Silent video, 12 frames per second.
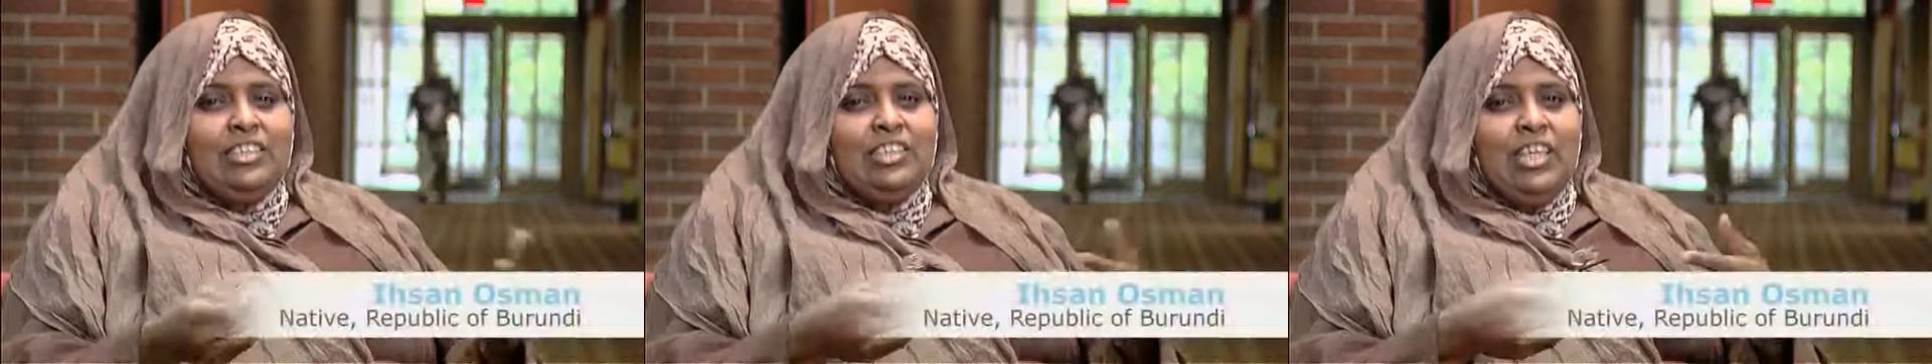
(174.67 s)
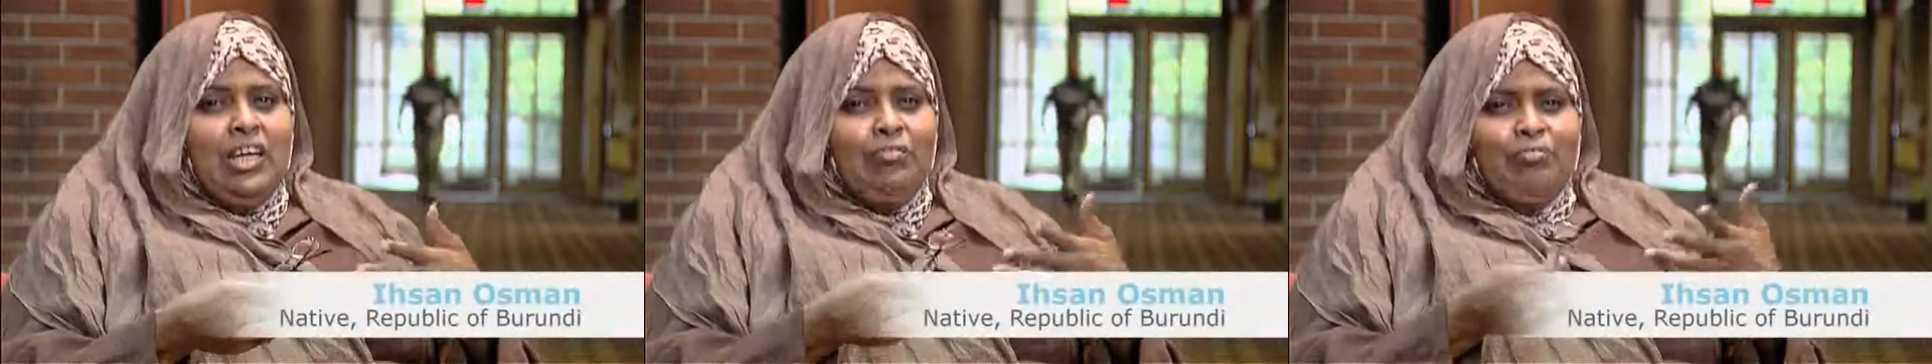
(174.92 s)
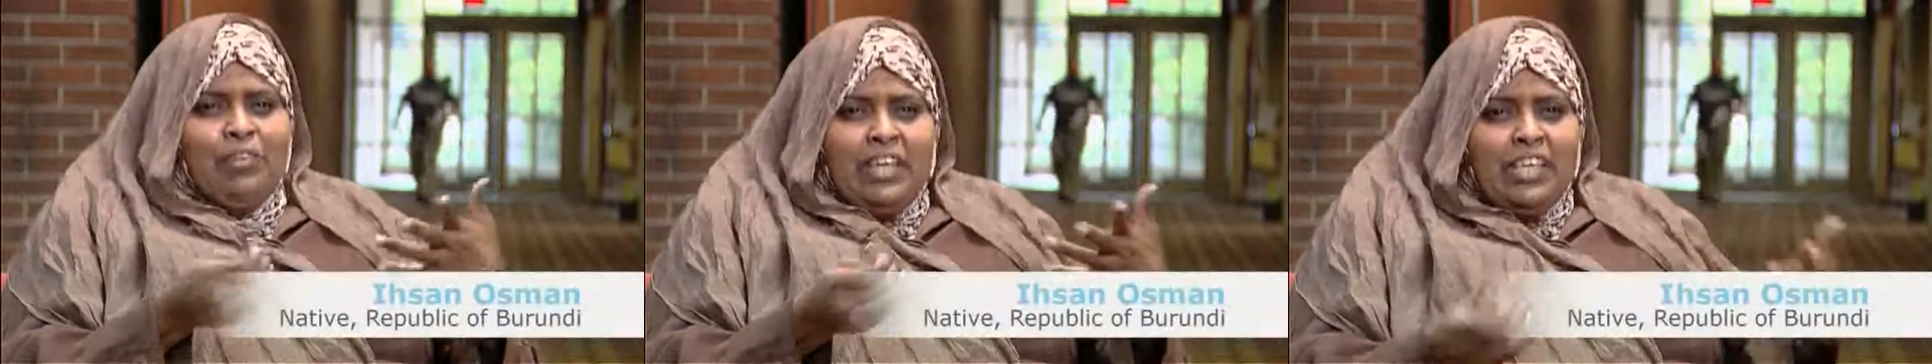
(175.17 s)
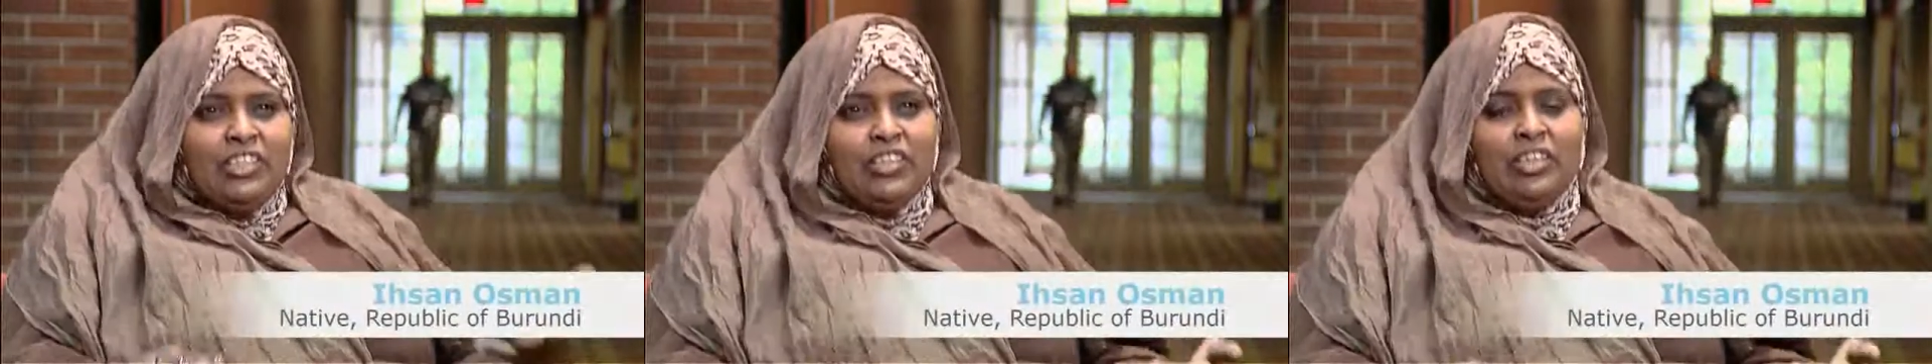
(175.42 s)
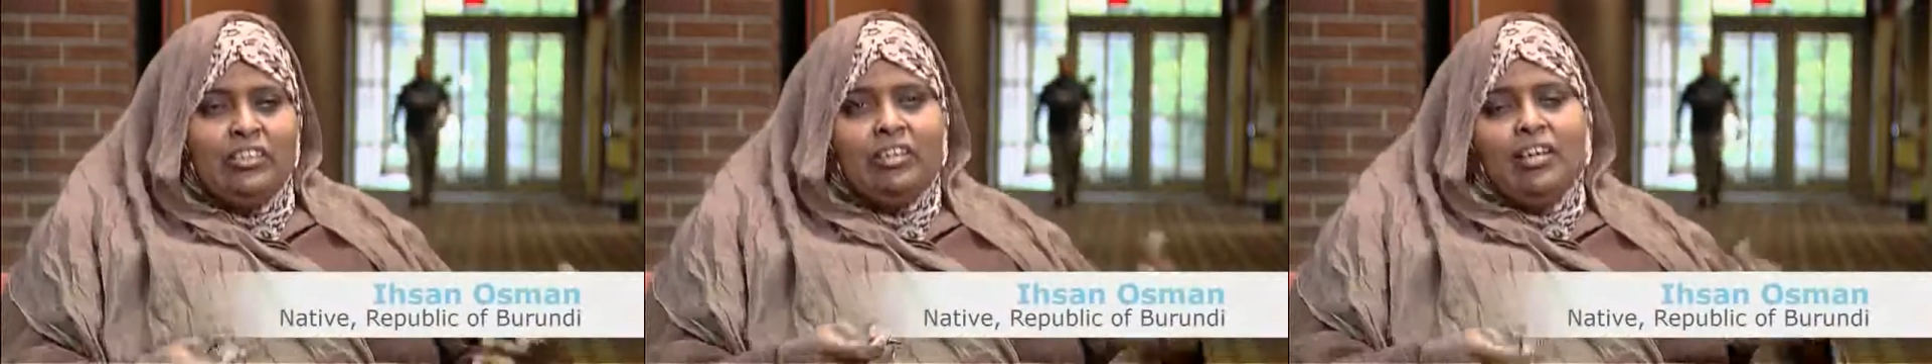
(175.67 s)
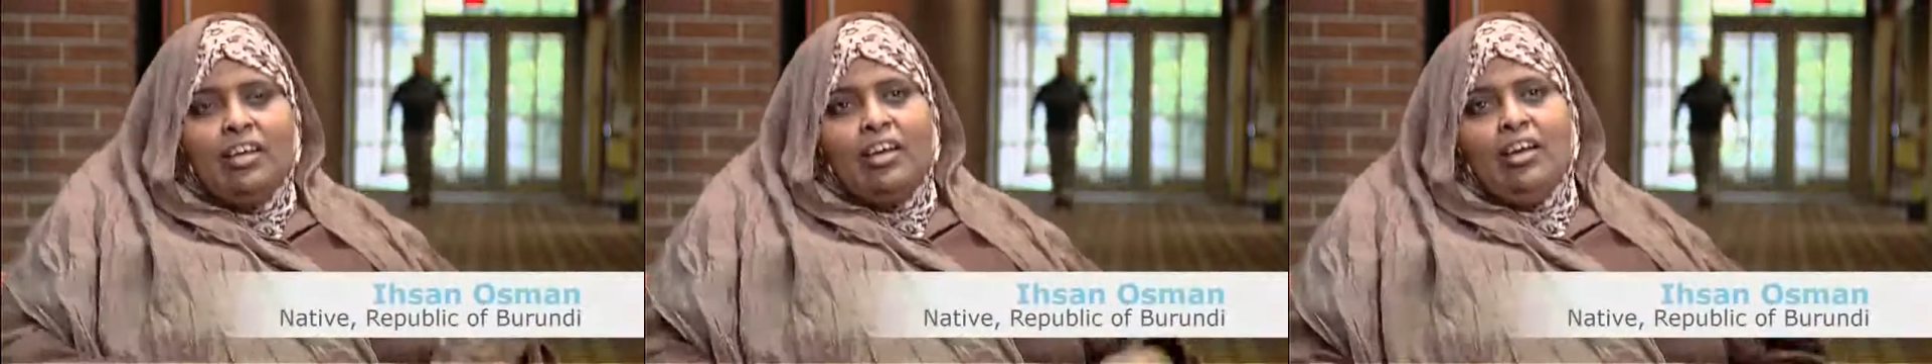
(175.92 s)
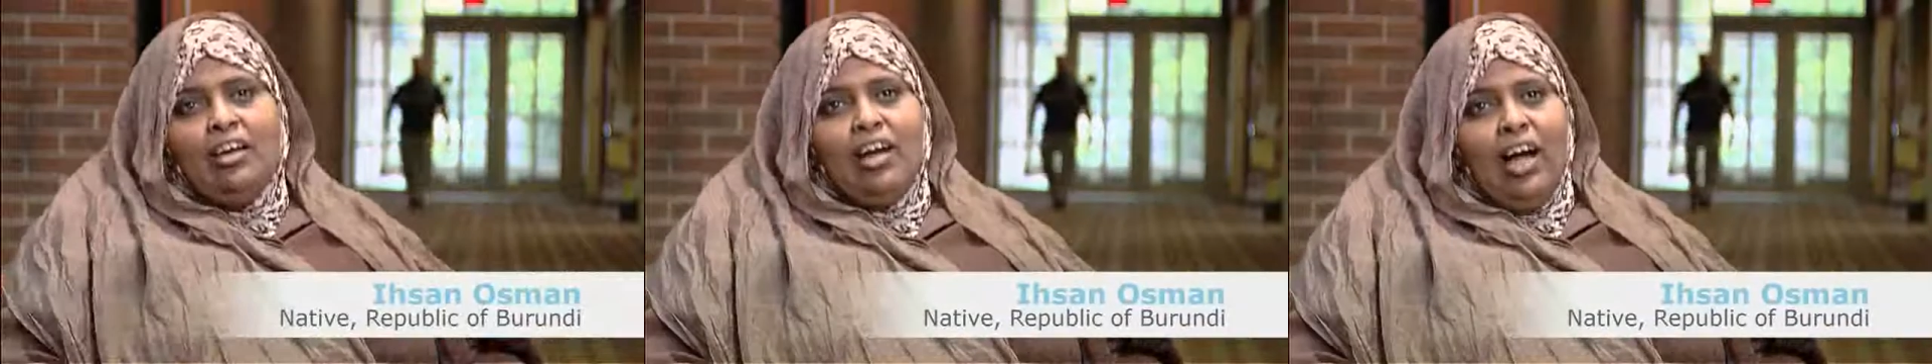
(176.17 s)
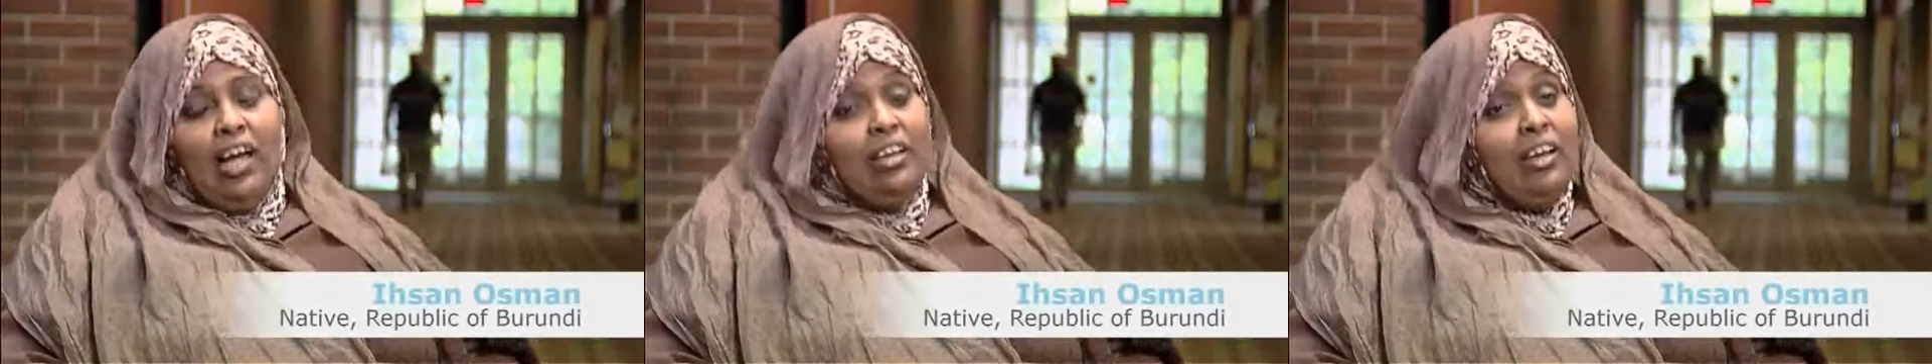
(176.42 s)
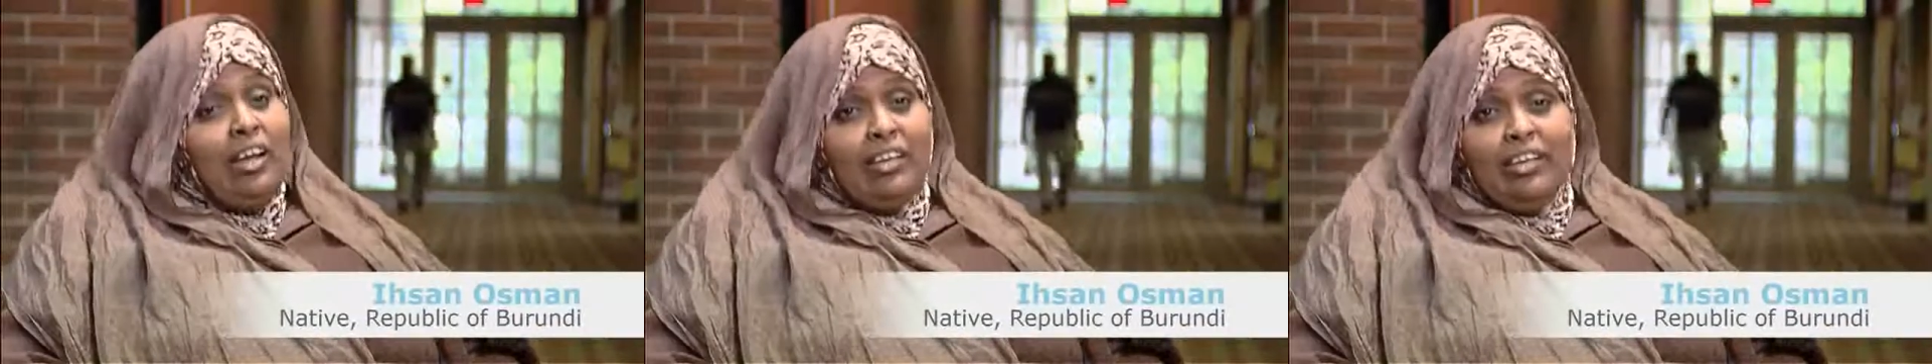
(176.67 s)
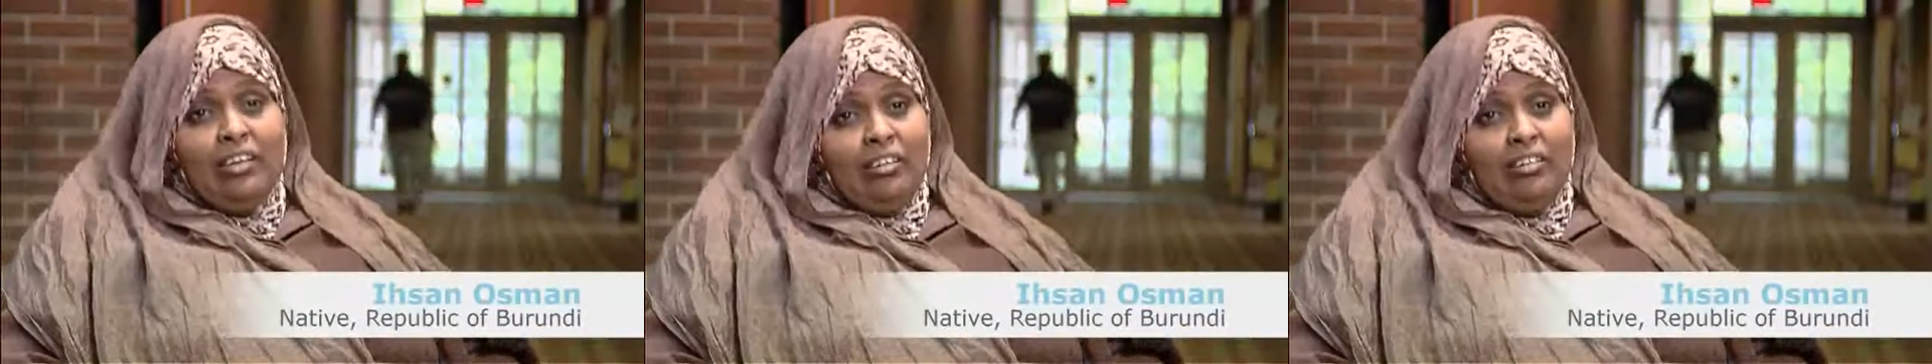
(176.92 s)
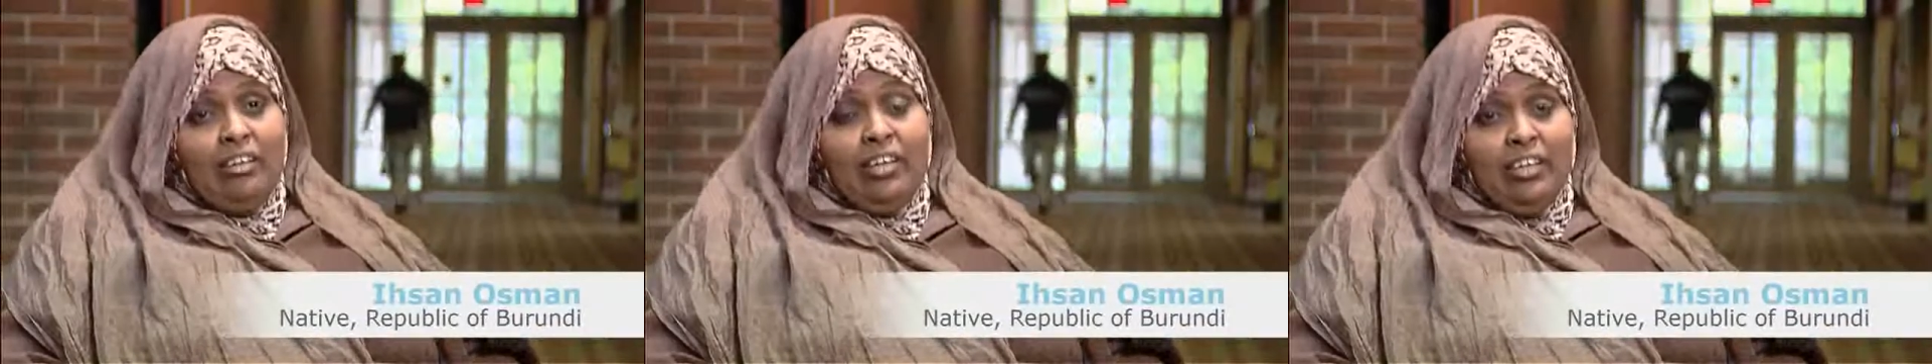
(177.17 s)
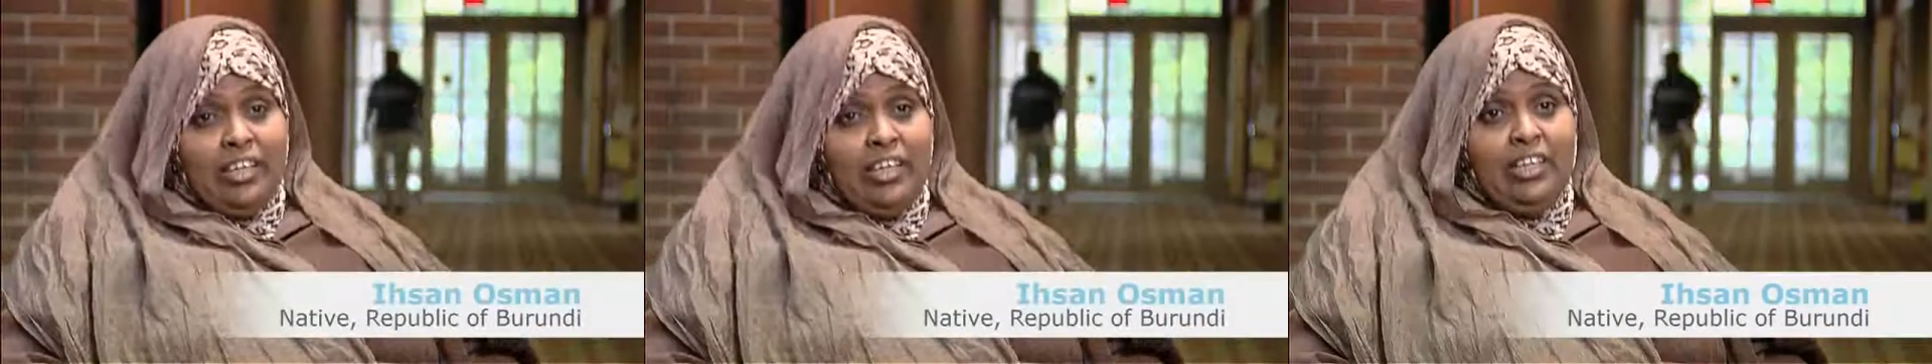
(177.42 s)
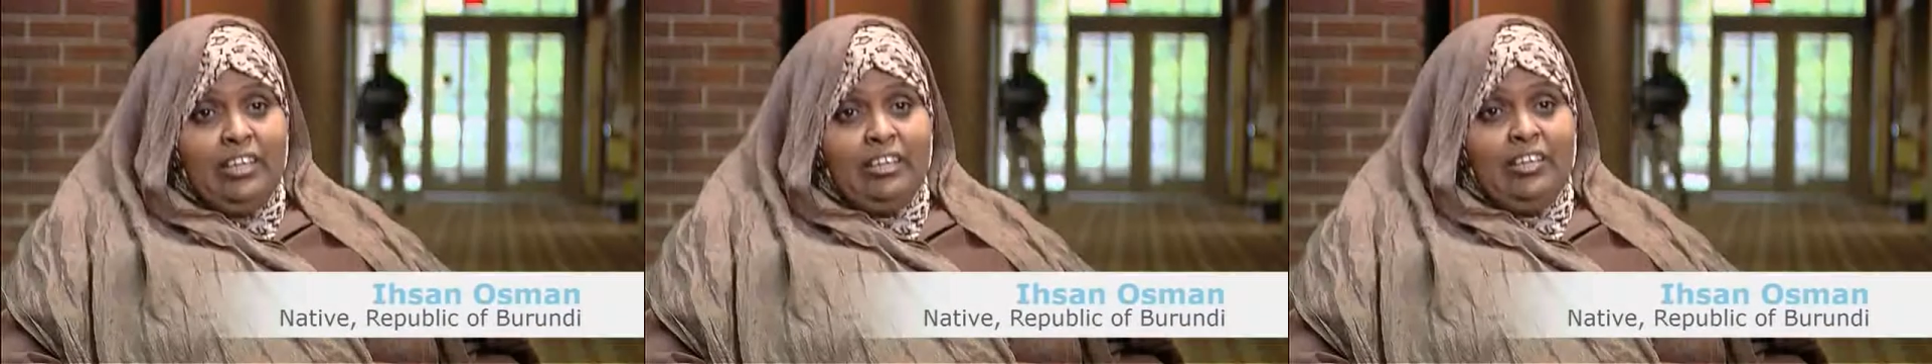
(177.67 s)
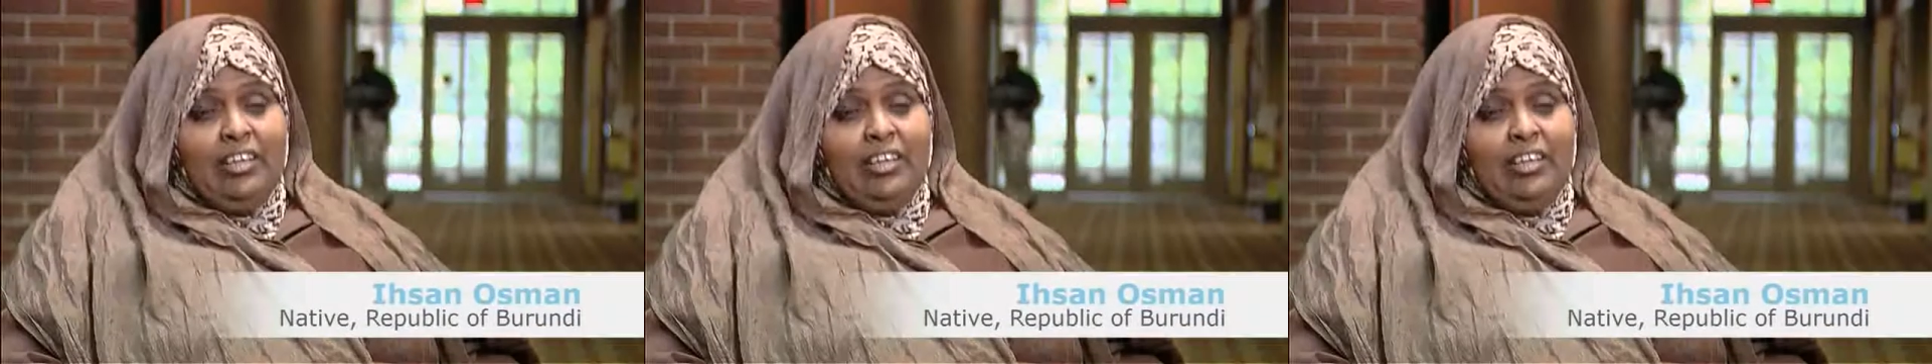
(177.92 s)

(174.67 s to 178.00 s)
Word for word: she has patience. I like her, really.